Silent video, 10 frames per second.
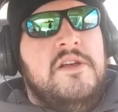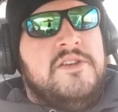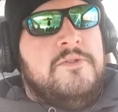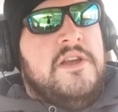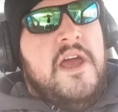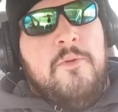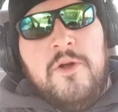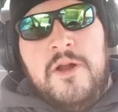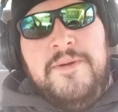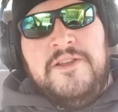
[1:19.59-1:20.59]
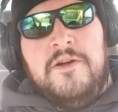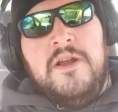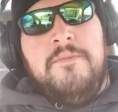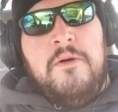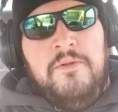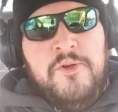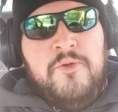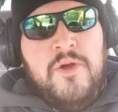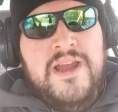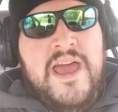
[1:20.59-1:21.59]
So today we're going to be talking about
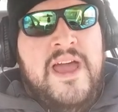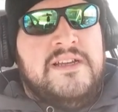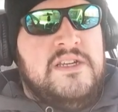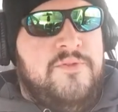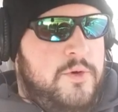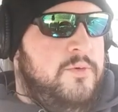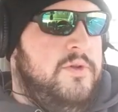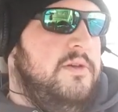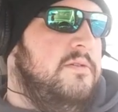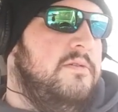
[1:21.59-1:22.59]
blue-green X food.